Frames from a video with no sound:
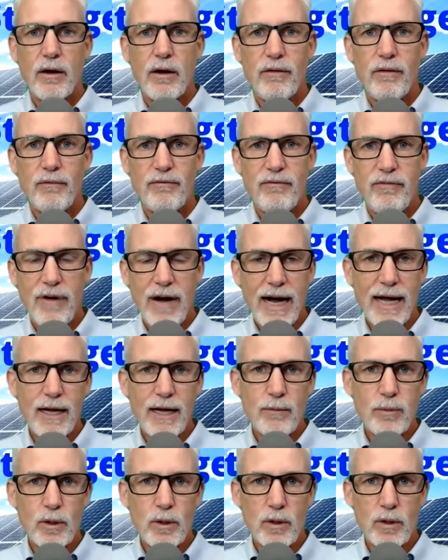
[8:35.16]

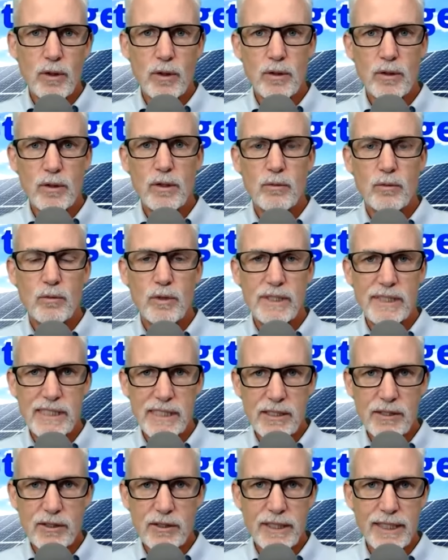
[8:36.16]
viable,
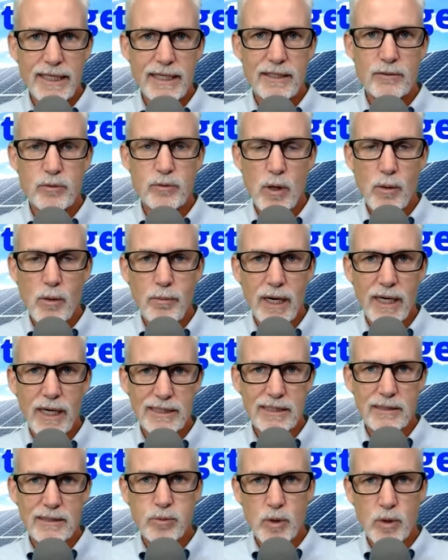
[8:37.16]
resilient,
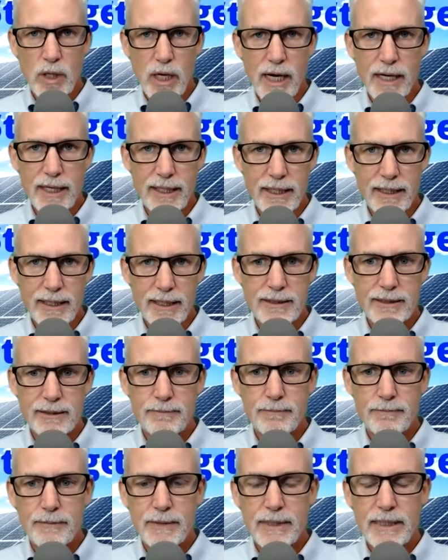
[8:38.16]
robust product.
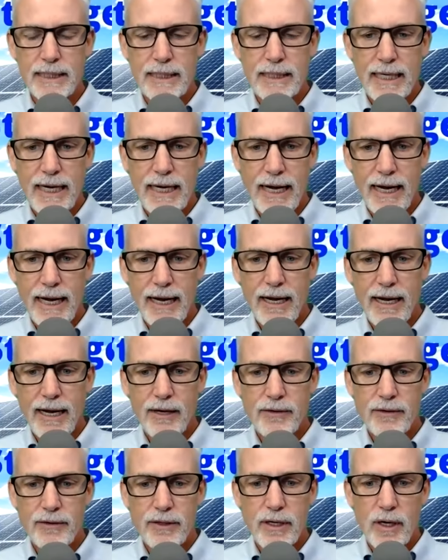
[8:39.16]

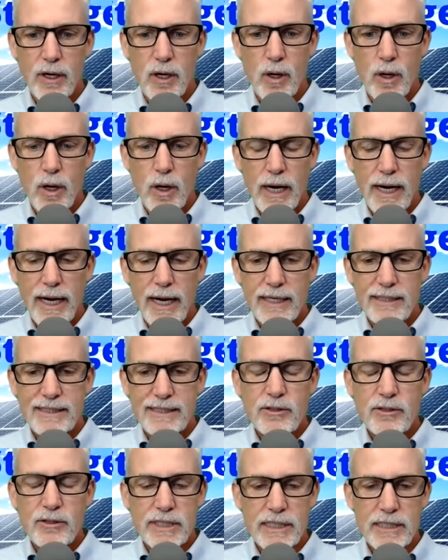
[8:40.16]
And it's
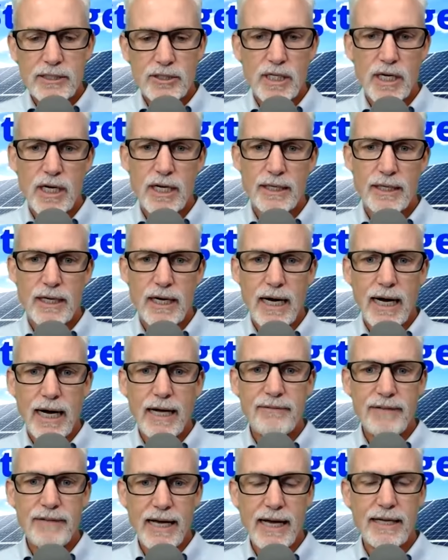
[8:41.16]
interesting, John.
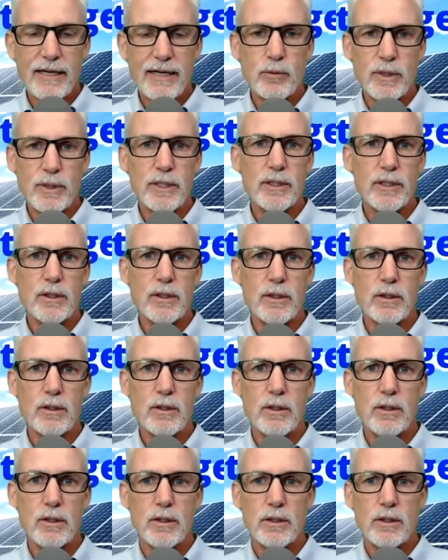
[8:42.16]
I've had a real
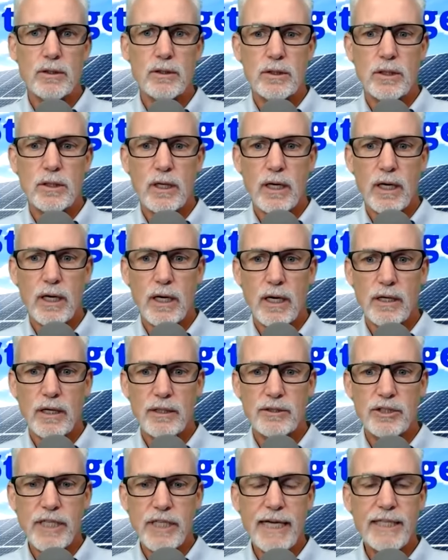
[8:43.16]

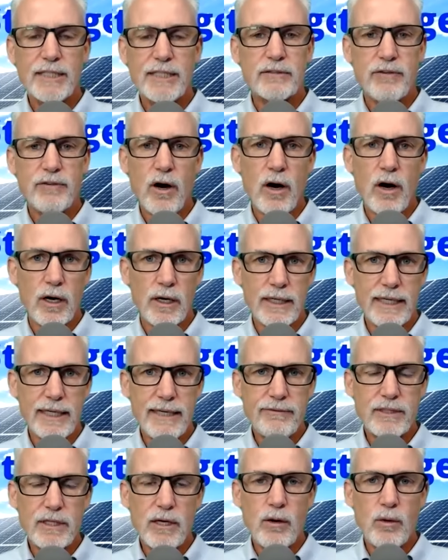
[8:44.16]
change of heart.
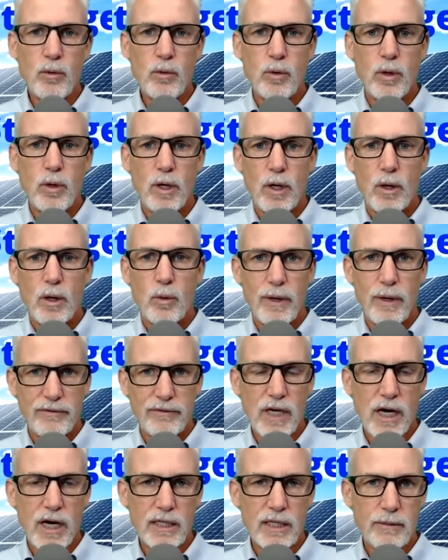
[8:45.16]
Even though we've
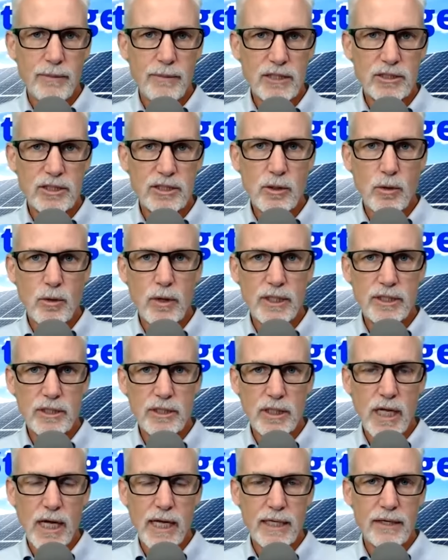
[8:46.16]
talked about storage a
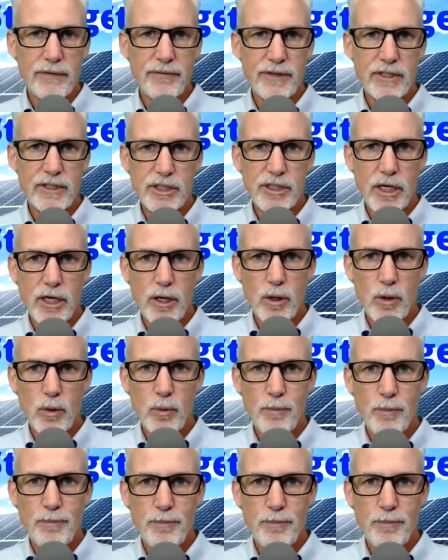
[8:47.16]
lot on the show,